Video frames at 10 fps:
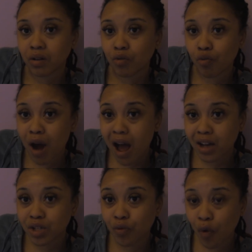
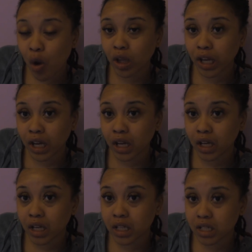rocks falling
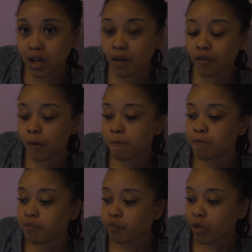and stuff.
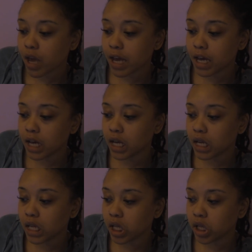
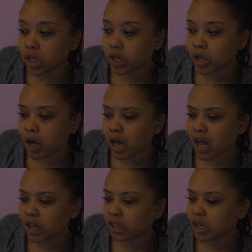And
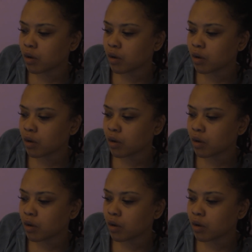I think